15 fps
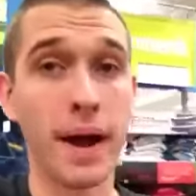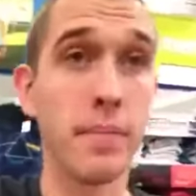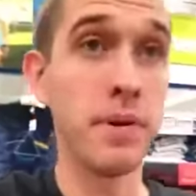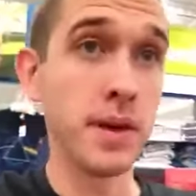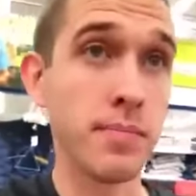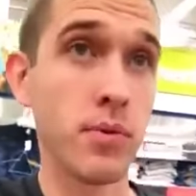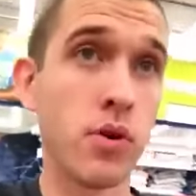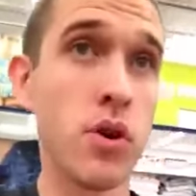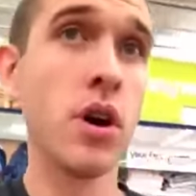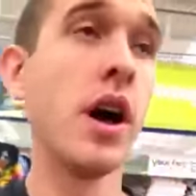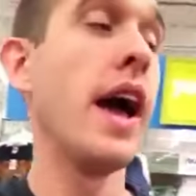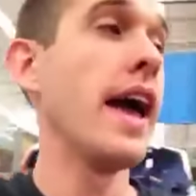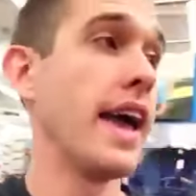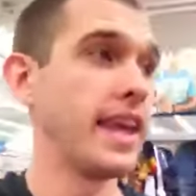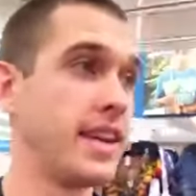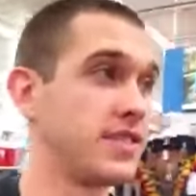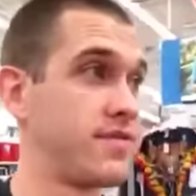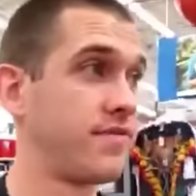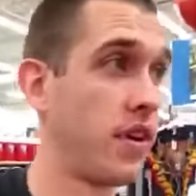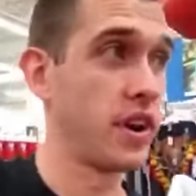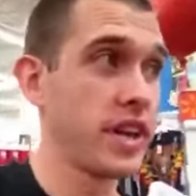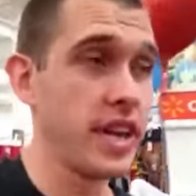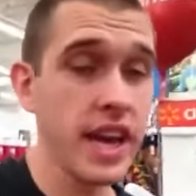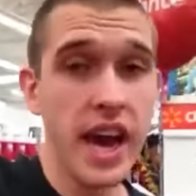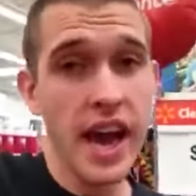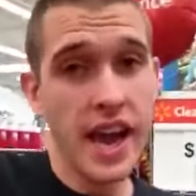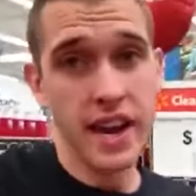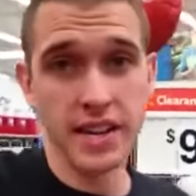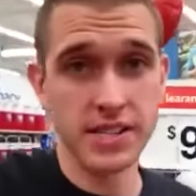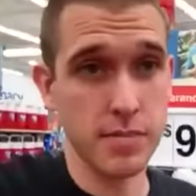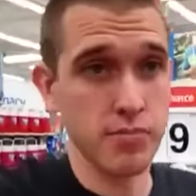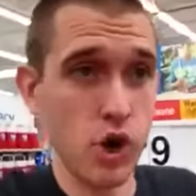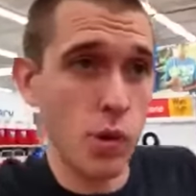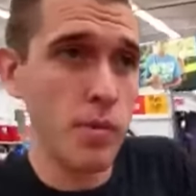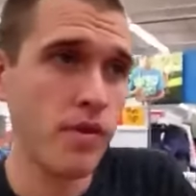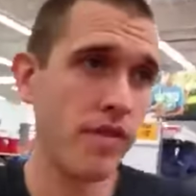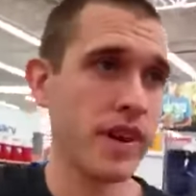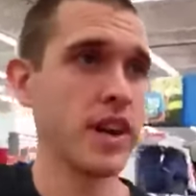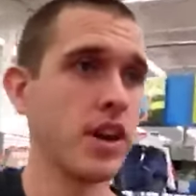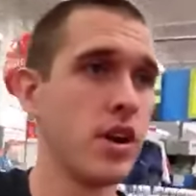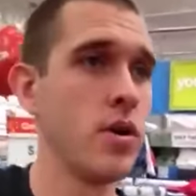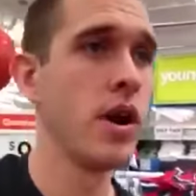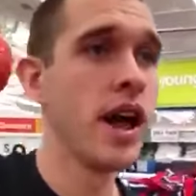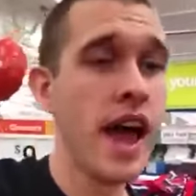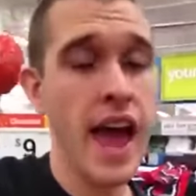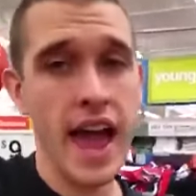by people, and it's funny, and it's a promo video,